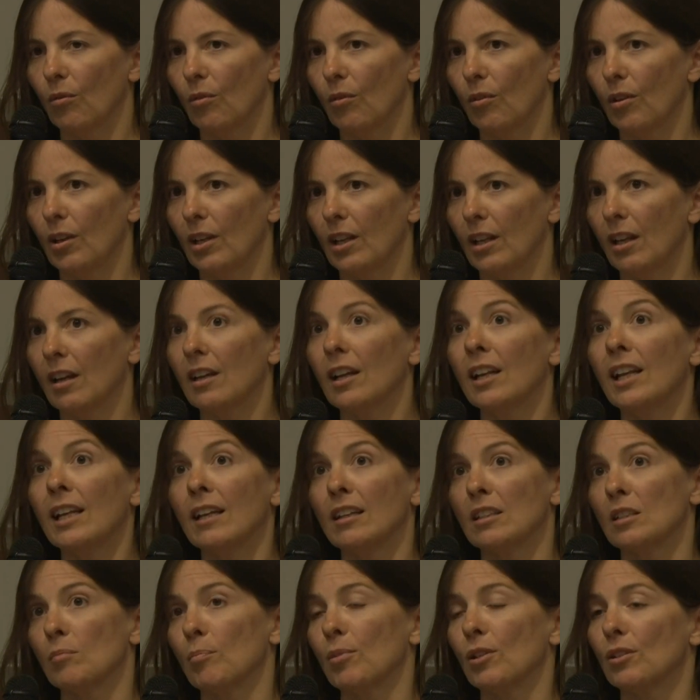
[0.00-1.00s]

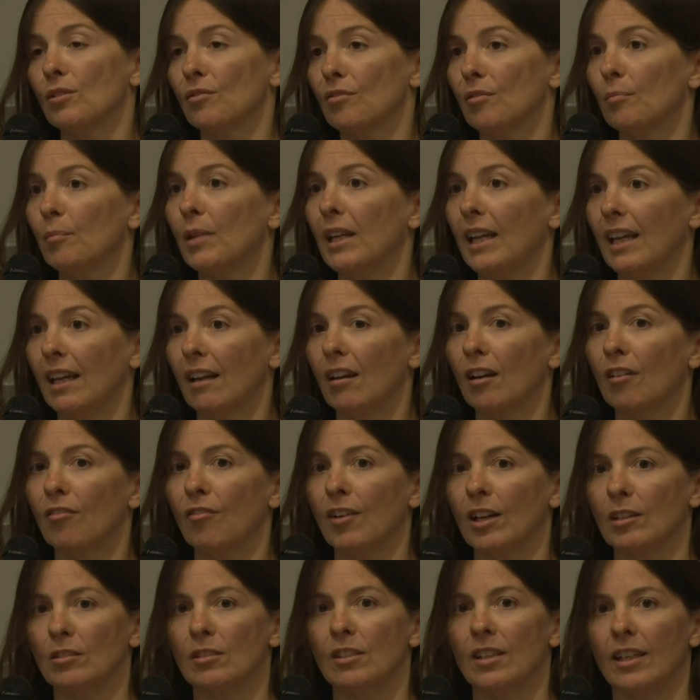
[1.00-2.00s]
luckily, I suppose, for me, I
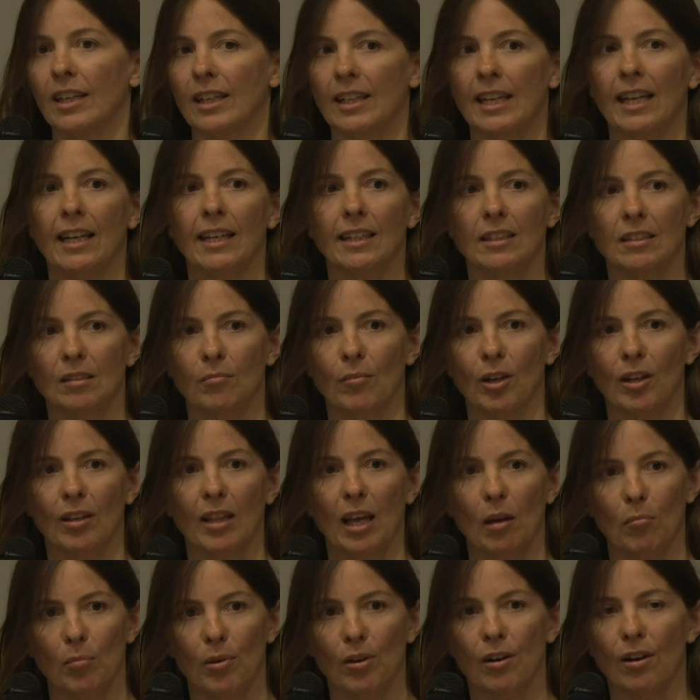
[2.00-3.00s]
found psychedelics
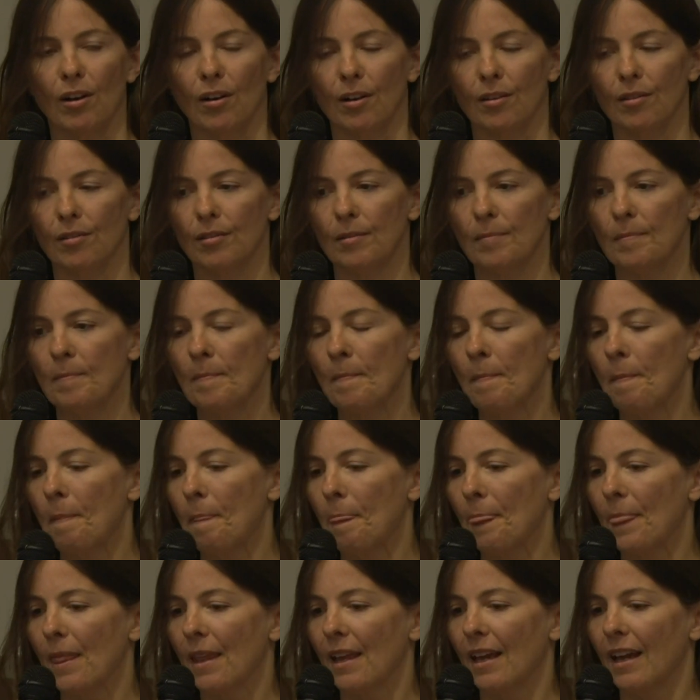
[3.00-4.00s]
among that path.
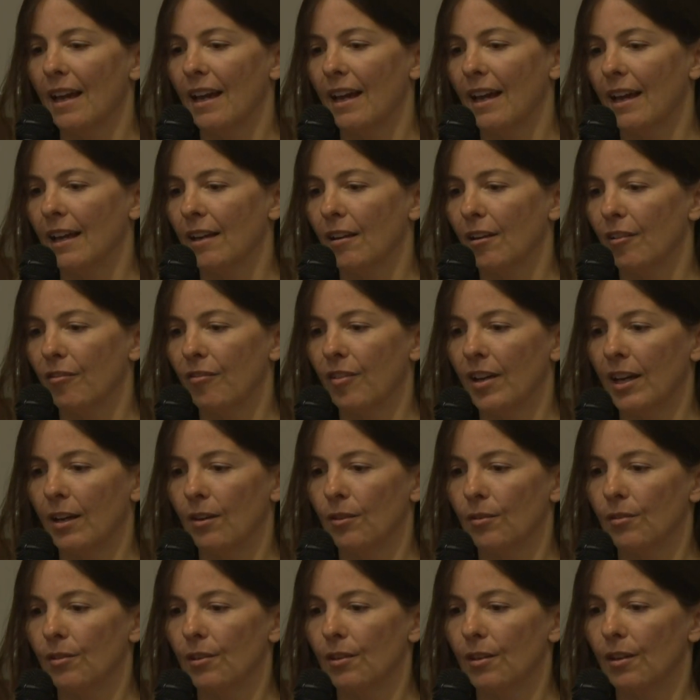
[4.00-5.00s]
And I
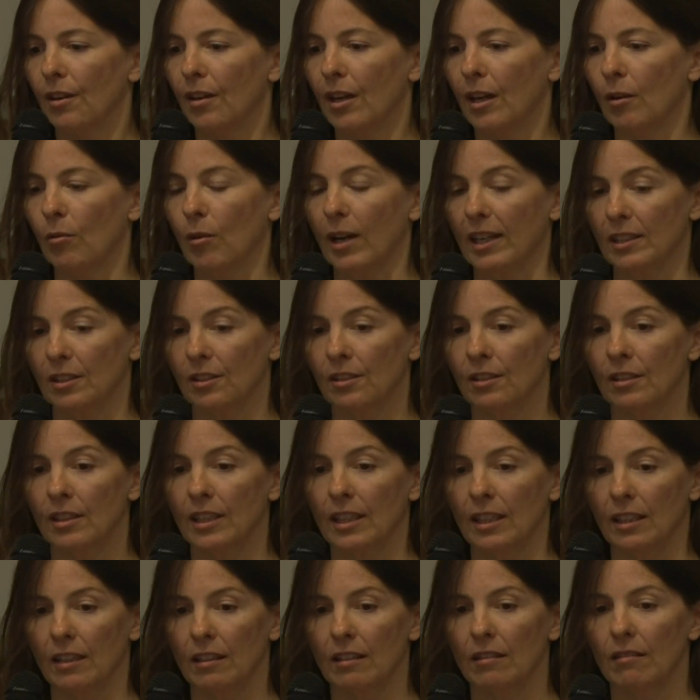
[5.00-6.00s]
found ayahuasca,
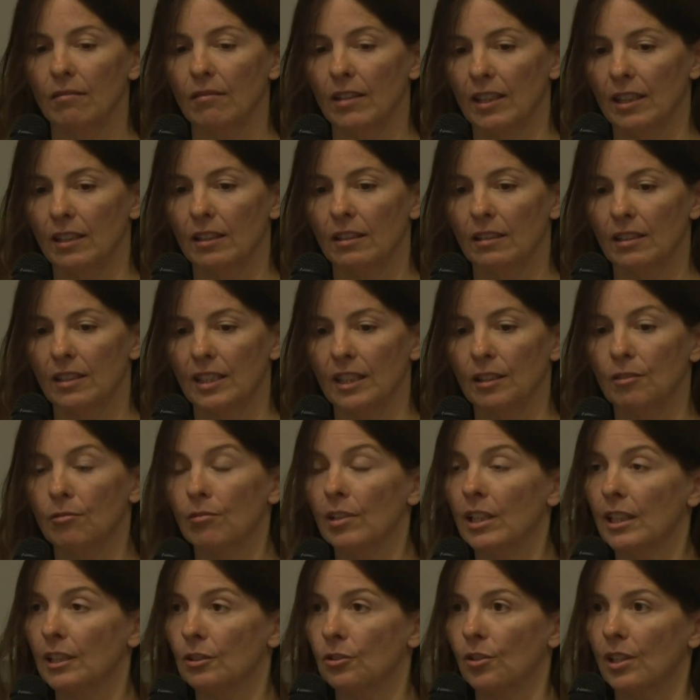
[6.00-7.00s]
and it did
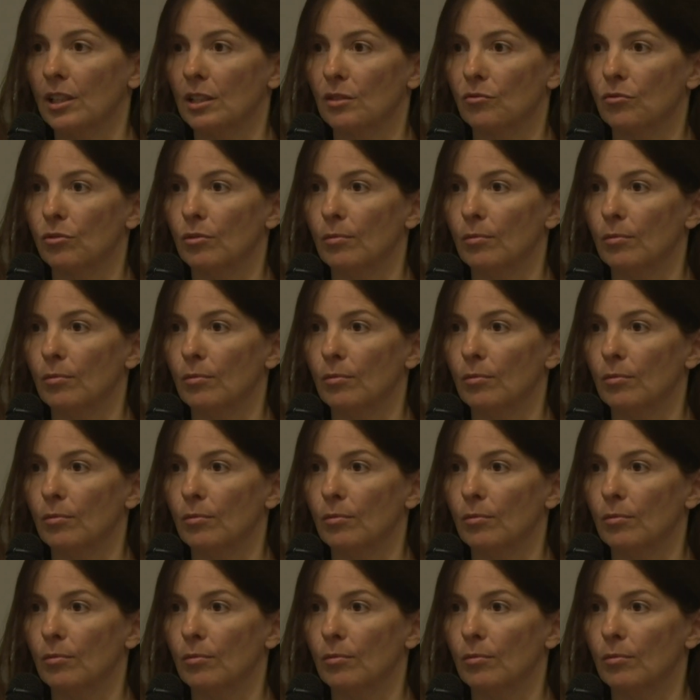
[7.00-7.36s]
really transform